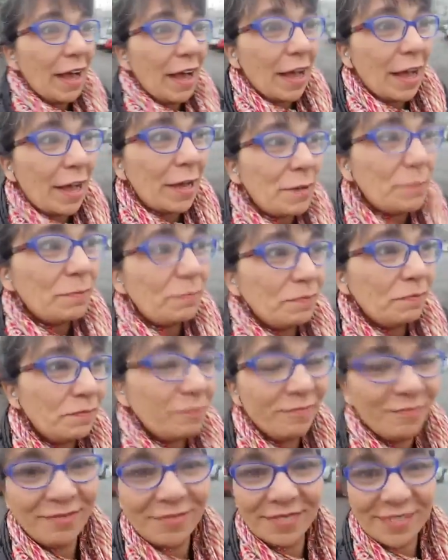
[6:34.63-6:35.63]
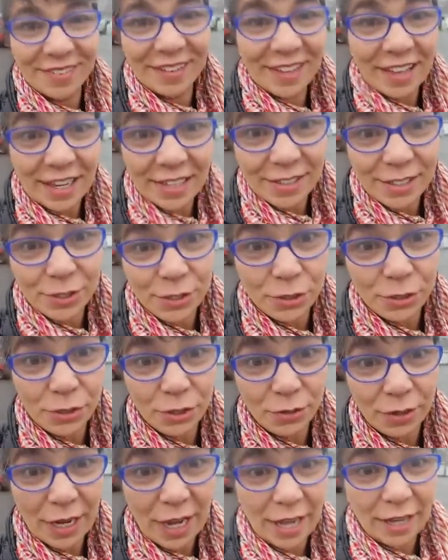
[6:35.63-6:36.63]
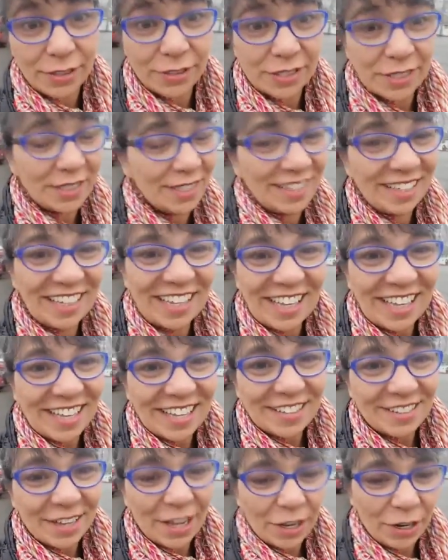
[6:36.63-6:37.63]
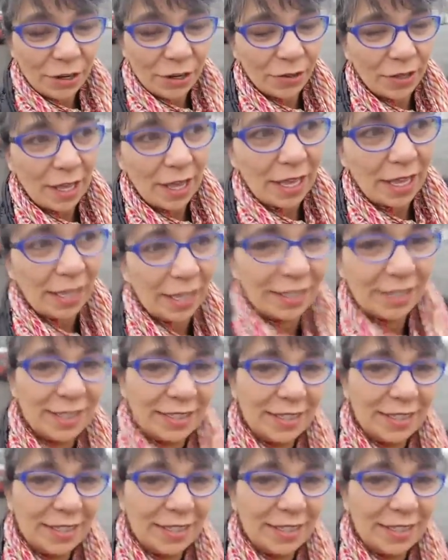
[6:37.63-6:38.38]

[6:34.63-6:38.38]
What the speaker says: It's a 2-story house. Not okay.